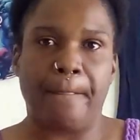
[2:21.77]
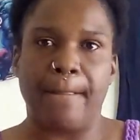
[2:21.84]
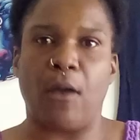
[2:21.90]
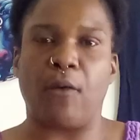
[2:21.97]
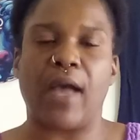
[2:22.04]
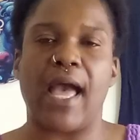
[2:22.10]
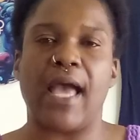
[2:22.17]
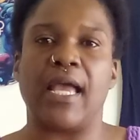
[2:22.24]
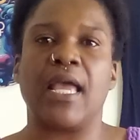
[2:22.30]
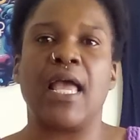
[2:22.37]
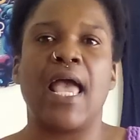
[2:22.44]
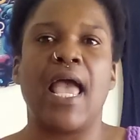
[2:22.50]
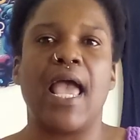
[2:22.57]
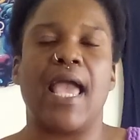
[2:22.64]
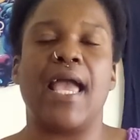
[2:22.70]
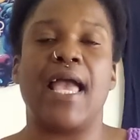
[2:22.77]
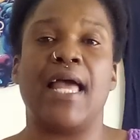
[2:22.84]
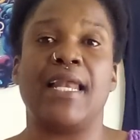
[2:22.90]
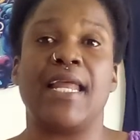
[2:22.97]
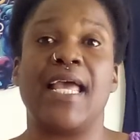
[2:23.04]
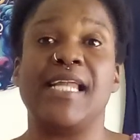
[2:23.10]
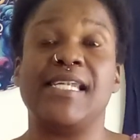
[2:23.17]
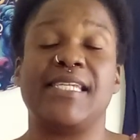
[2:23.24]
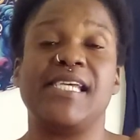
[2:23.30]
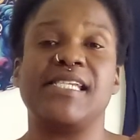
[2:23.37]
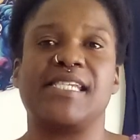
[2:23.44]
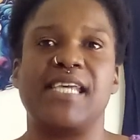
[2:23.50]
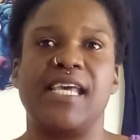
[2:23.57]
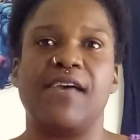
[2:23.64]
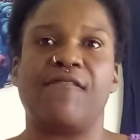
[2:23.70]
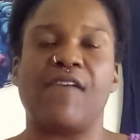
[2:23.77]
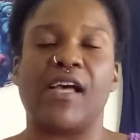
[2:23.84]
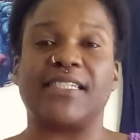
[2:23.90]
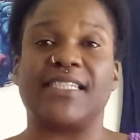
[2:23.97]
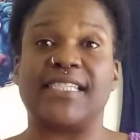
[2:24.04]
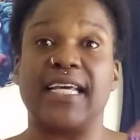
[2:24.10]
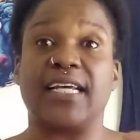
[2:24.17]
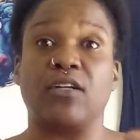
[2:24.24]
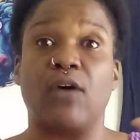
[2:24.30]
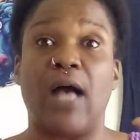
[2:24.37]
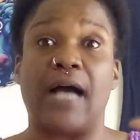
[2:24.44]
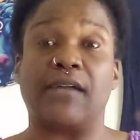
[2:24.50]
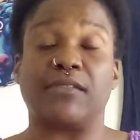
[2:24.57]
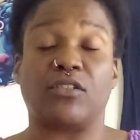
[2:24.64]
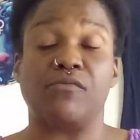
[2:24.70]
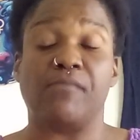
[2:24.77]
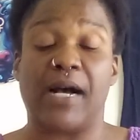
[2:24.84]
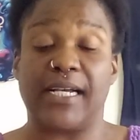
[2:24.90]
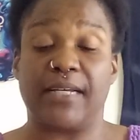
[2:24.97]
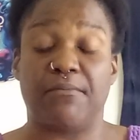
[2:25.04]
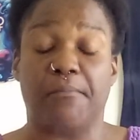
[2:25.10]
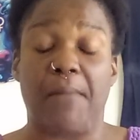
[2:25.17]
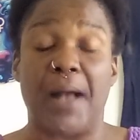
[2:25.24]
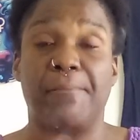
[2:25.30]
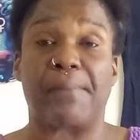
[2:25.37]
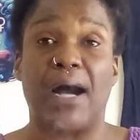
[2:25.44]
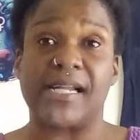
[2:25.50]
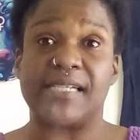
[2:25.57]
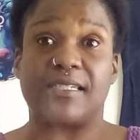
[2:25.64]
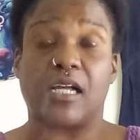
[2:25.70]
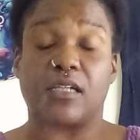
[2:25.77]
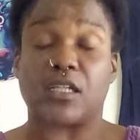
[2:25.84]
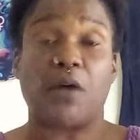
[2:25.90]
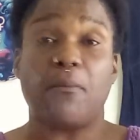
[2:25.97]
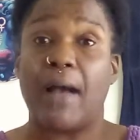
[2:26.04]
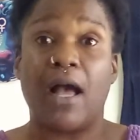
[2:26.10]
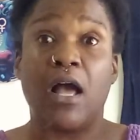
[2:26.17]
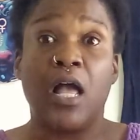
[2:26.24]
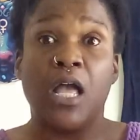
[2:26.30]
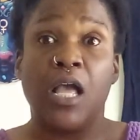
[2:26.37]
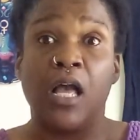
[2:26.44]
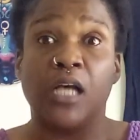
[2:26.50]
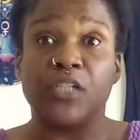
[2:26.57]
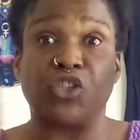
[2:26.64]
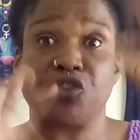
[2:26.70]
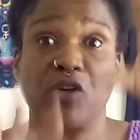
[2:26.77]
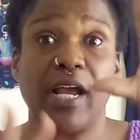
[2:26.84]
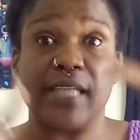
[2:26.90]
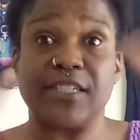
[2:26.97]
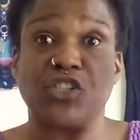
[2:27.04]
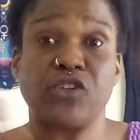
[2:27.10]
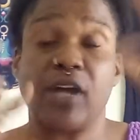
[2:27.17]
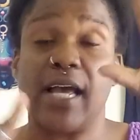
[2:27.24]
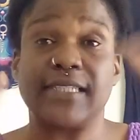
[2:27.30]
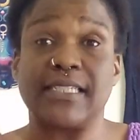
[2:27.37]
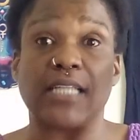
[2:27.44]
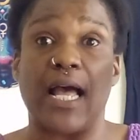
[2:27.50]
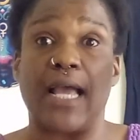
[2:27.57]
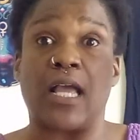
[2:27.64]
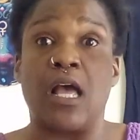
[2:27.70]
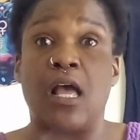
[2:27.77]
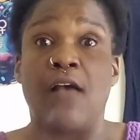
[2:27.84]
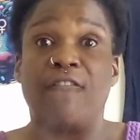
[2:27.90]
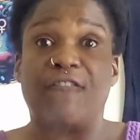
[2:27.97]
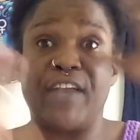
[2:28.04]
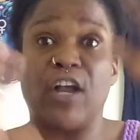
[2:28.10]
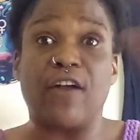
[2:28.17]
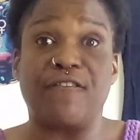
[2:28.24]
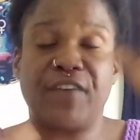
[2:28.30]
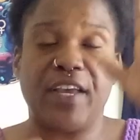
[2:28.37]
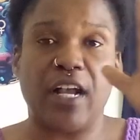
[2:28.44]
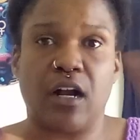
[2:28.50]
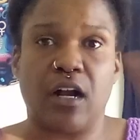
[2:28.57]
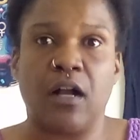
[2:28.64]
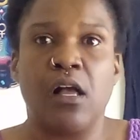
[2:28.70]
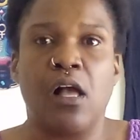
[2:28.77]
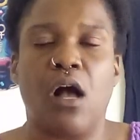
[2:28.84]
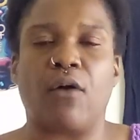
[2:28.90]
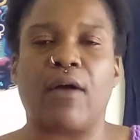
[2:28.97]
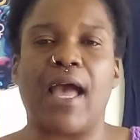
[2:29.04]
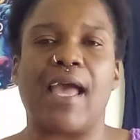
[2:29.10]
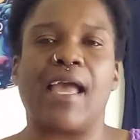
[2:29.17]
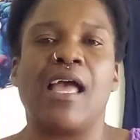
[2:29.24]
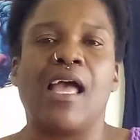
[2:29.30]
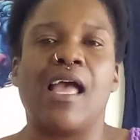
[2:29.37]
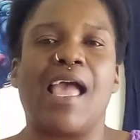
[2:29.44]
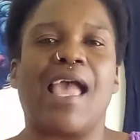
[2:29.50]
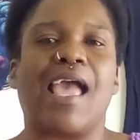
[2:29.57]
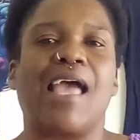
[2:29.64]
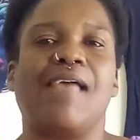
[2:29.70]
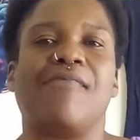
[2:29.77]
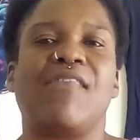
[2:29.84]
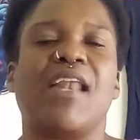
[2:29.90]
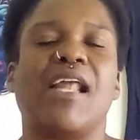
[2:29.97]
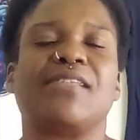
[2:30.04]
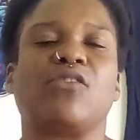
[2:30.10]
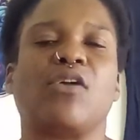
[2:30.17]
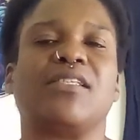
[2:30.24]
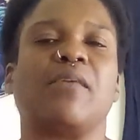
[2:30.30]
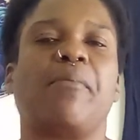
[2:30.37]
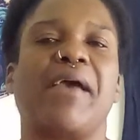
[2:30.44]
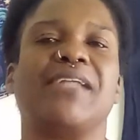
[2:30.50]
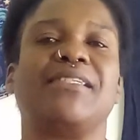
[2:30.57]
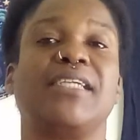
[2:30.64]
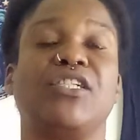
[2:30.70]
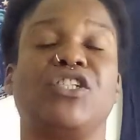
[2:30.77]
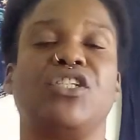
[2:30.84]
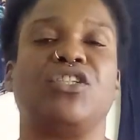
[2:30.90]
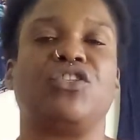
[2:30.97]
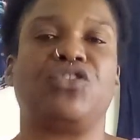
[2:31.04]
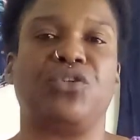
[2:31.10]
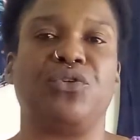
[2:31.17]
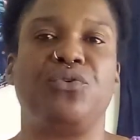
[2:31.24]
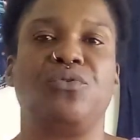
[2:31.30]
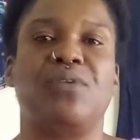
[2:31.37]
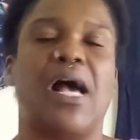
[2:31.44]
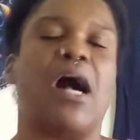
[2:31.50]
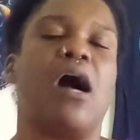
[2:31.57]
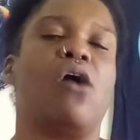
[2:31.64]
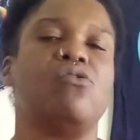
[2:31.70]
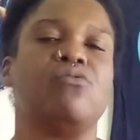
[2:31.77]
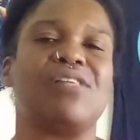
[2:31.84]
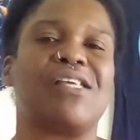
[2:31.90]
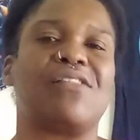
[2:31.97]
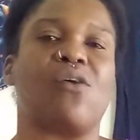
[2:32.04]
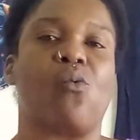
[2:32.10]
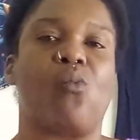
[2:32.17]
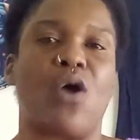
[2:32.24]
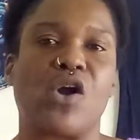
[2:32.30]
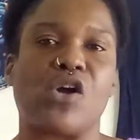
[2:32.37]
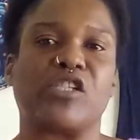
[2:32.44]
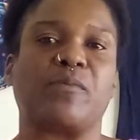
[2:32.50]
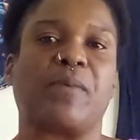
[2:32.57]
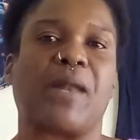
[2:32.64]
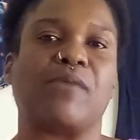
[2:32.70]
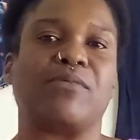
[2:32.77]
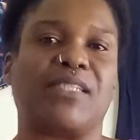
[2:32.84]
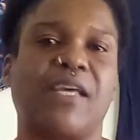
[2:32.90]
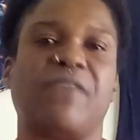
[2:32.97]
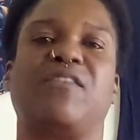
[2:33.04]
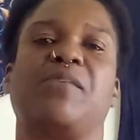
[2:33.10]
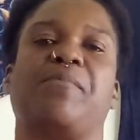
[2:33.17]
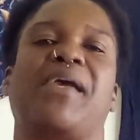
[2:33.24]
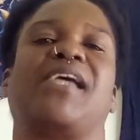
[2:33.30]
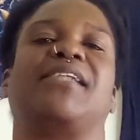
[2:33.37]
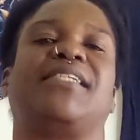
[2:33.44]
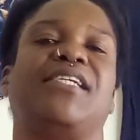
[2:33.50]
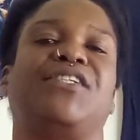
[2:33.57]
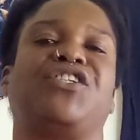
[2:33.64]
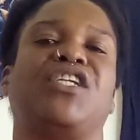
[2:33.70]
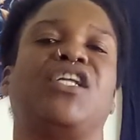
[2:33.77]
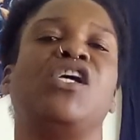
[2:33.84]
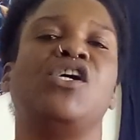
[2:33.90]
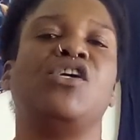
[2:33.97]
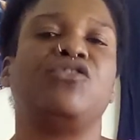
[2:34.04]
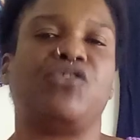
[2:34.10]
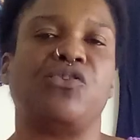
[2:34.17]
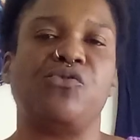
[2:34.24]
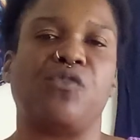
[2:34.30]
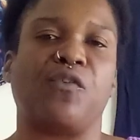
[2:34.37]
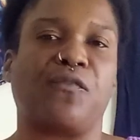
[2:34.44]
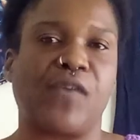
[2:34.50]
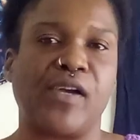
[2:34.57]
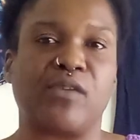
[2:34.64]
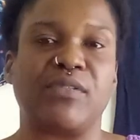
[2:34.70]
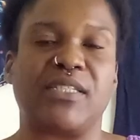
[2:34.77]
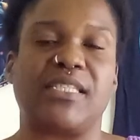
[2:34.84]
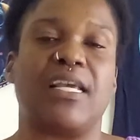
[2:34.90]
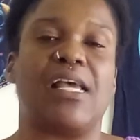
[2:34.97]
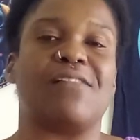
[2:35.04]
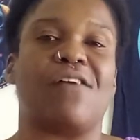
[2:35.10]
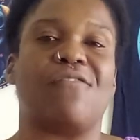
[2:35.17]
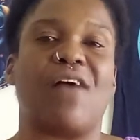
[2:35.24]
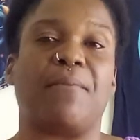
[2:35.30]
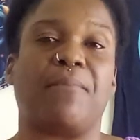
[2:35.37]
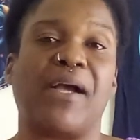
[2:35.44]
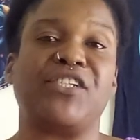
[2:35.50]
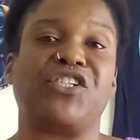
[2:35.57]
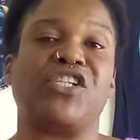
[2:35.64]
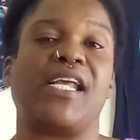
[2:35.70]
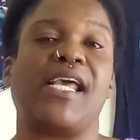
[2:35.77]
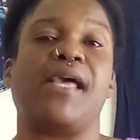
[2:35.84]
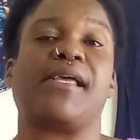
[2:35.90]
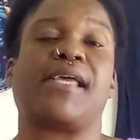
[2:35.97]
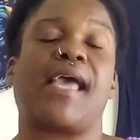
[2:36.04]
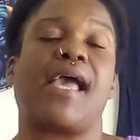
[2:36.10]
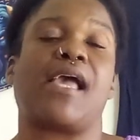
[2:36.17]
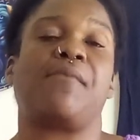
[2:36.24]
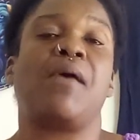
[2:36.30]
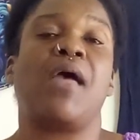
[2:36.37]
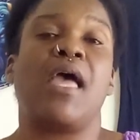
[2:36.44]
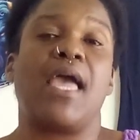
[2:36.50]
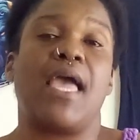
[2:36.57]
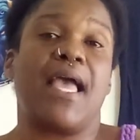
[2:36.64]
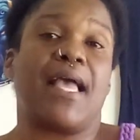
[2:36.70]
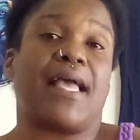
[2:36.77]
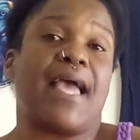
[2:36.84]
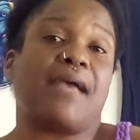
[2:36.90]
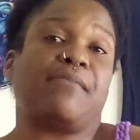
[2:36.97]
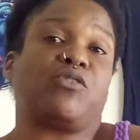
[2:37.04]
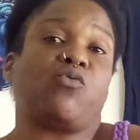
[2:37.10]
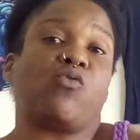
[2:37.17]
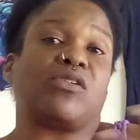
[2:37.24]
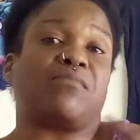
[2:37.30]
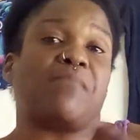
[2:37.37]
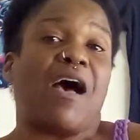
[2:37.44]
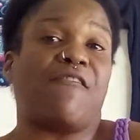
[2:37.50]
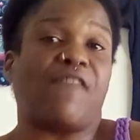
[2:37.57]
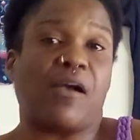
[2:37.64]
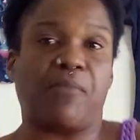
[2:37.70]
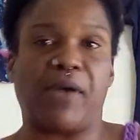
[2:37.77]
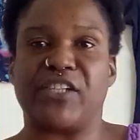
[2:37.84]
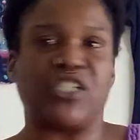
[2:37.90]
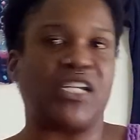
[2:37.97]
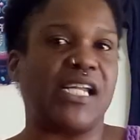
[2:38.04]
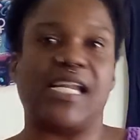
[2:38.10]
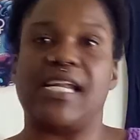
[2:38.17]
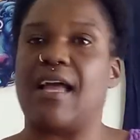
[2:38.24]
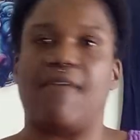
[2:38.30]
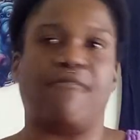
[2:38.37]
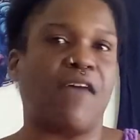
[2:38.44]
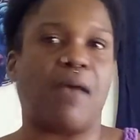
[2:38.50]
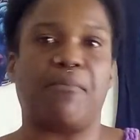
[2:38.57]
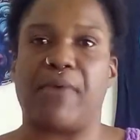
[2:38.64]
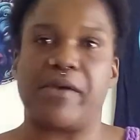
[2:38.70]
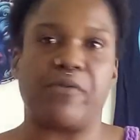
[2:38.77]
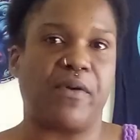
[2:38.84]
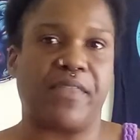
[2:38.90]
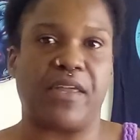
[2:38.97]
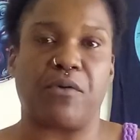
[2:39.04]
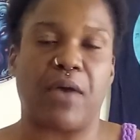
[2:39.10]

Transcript: Okay, and it did give a signal out to my body's like talking about stress, like fear. Okay, and then I started to pay attention to not only the words, but I was definitely paying attention to the frequency and the vibration. It came towards my vibration. It did not vibrate with it.